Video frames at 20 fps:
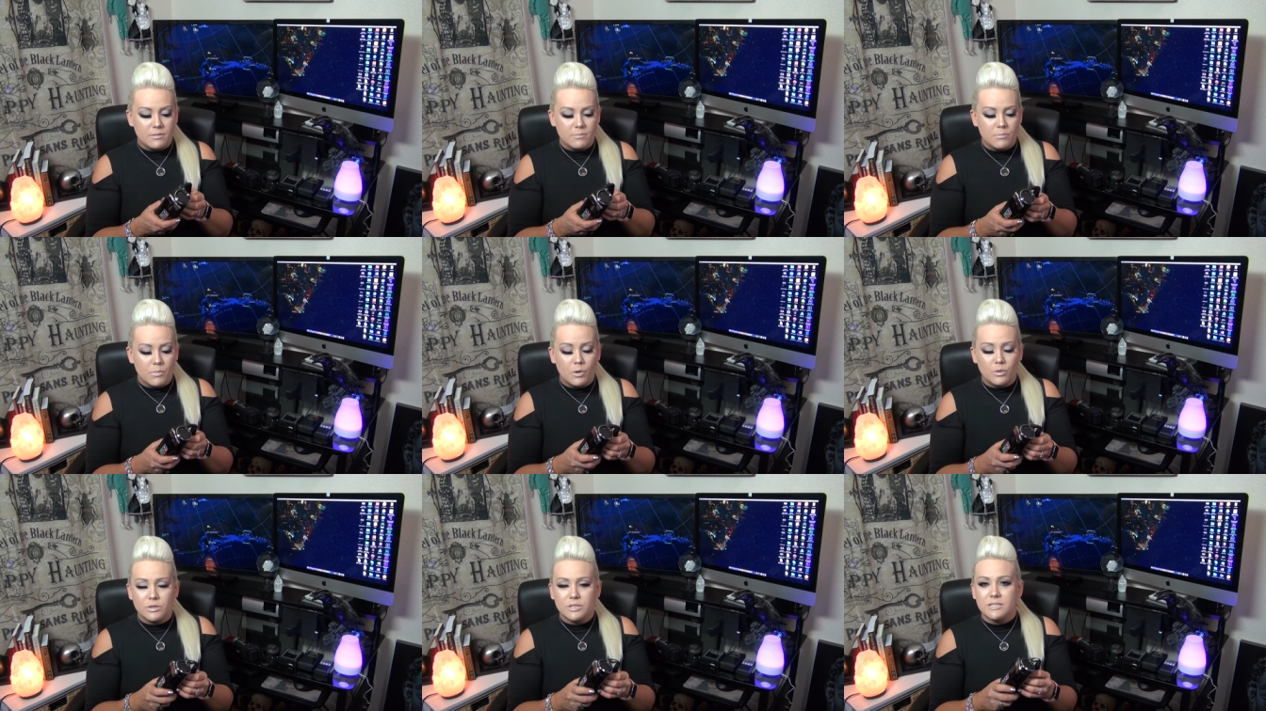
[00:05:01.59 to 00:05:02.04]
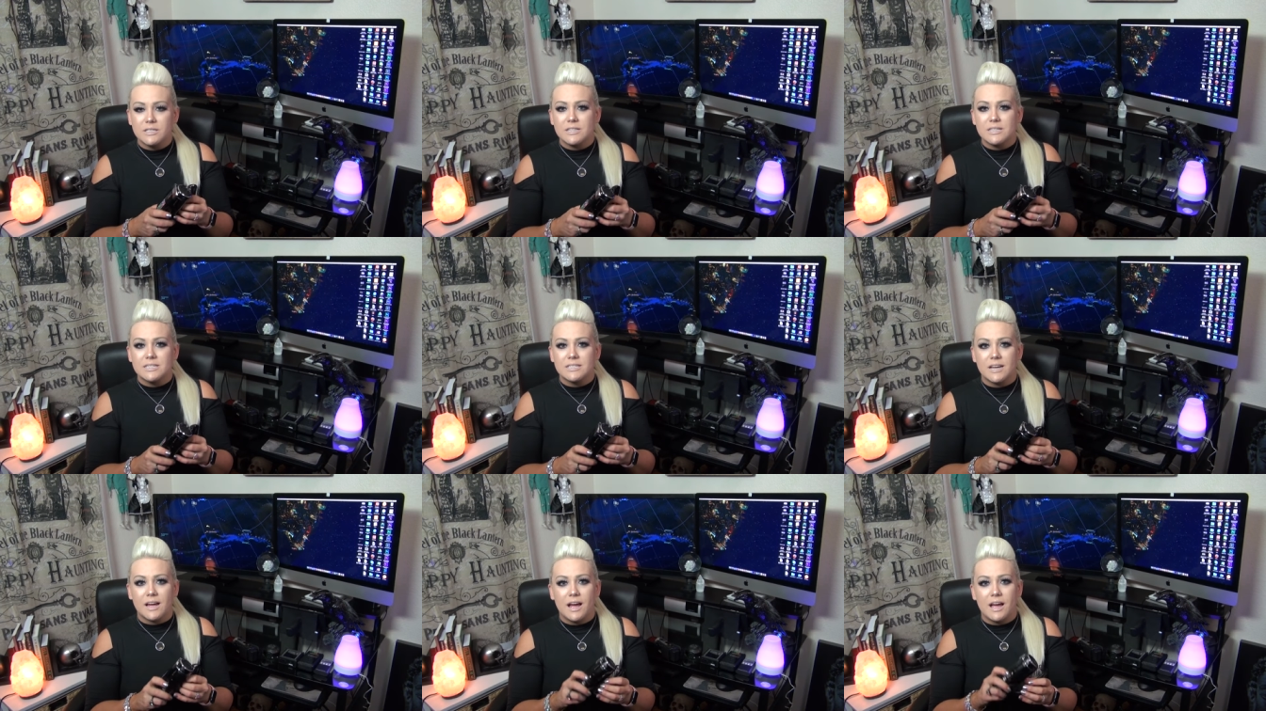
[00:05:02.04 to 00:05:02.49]
most of
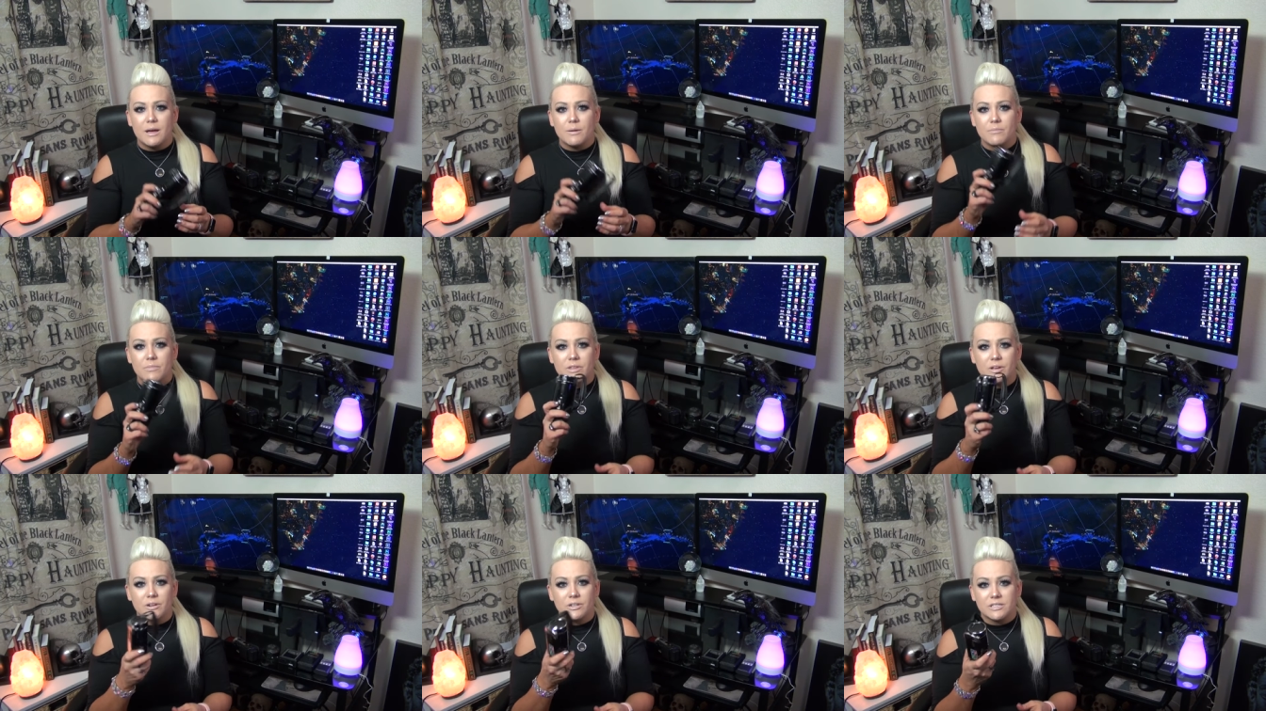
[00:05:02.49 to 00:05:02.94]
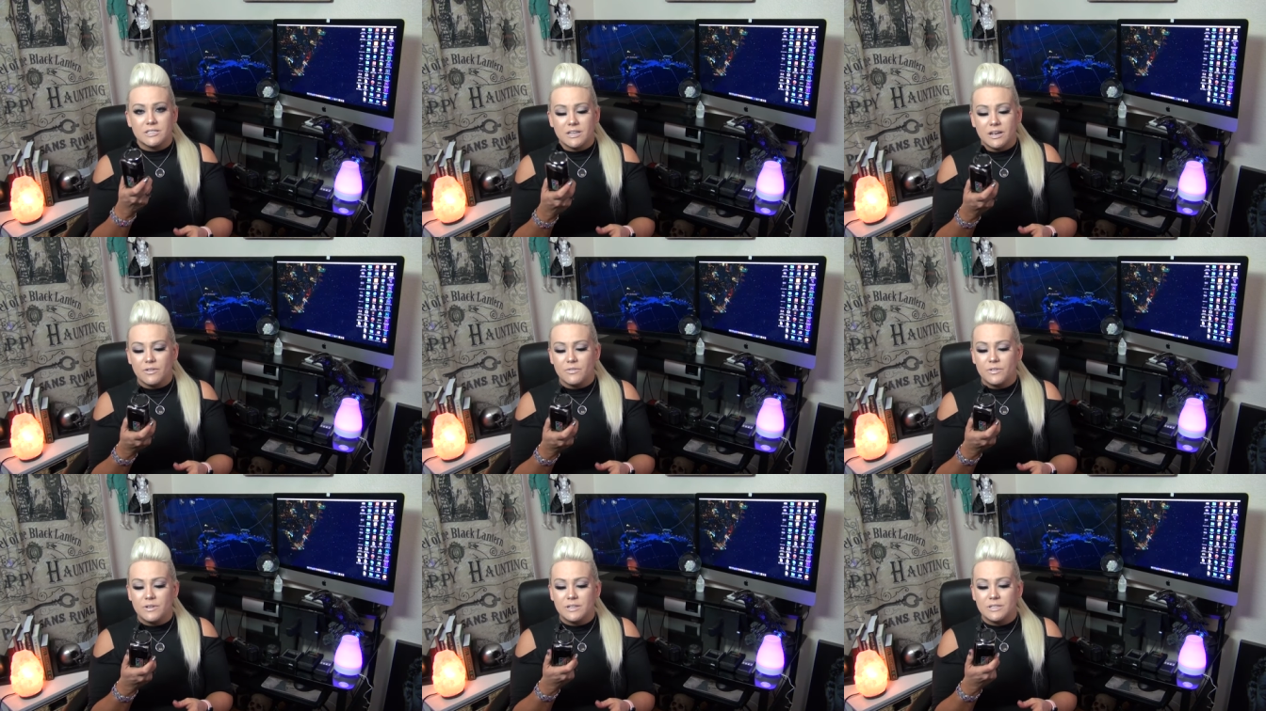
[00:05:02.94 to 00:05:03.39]
the time their
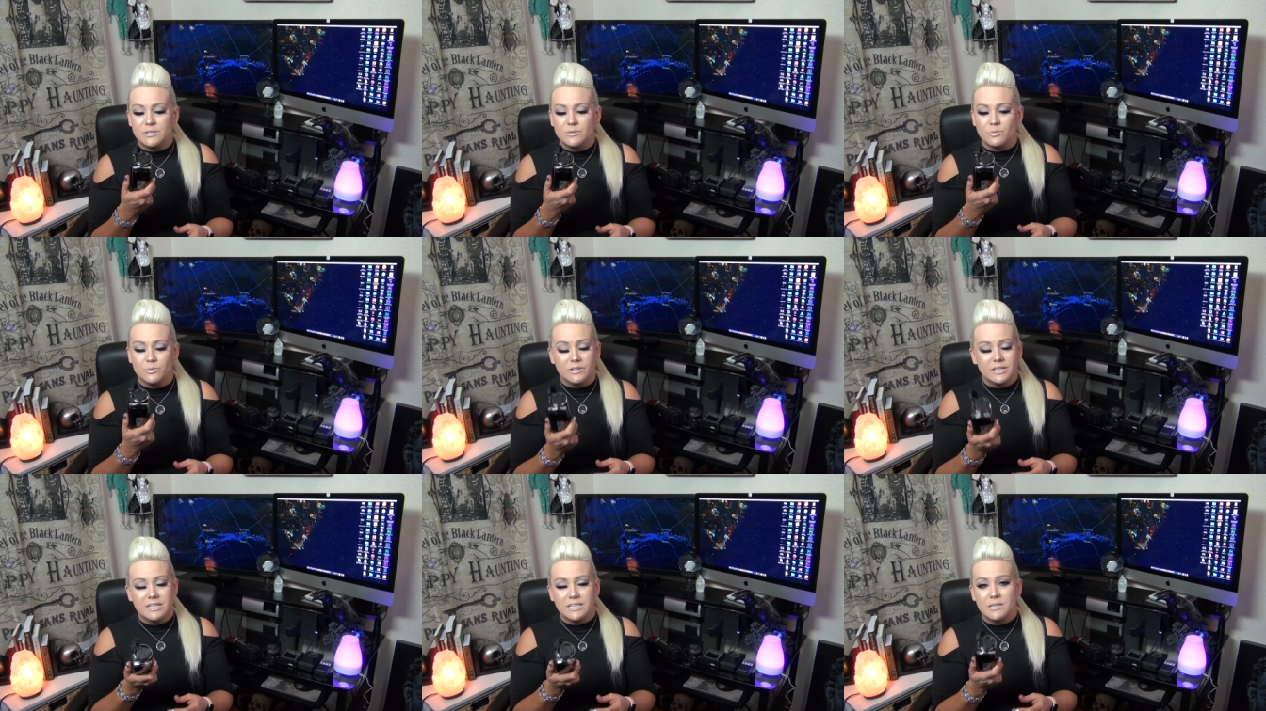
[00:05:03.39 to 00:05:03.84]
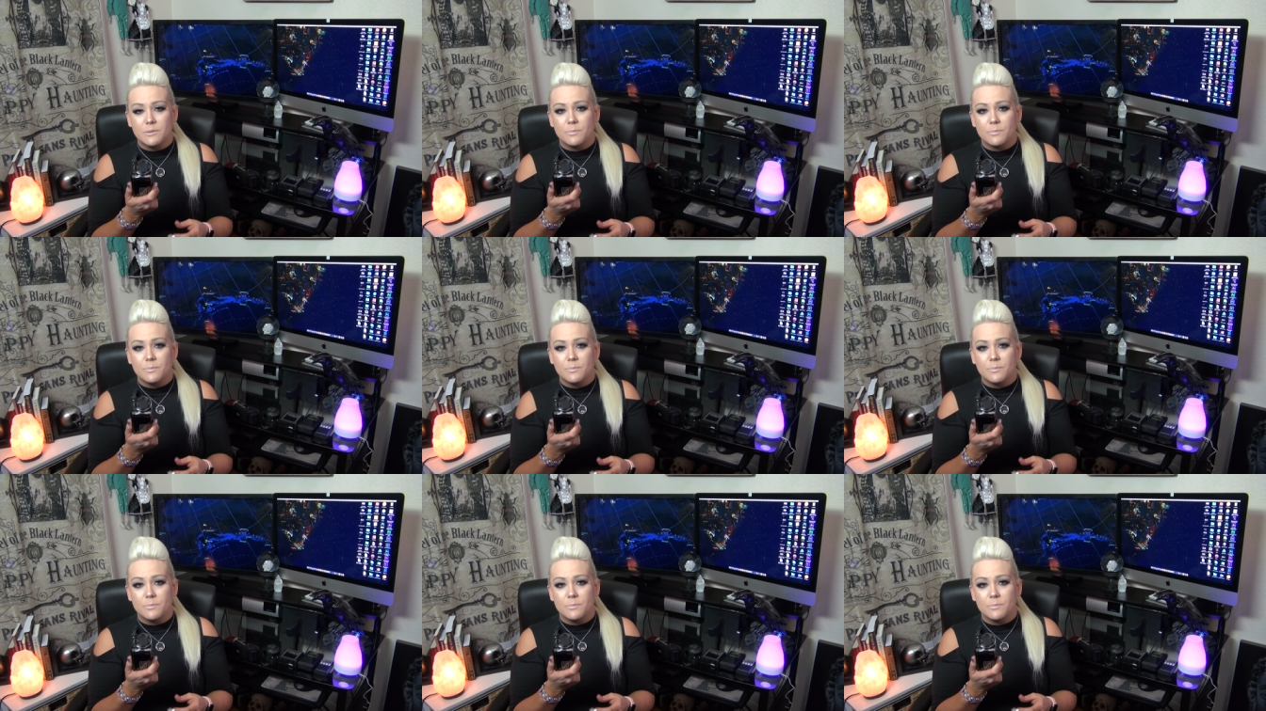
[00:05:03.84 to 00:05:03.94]
stuff is really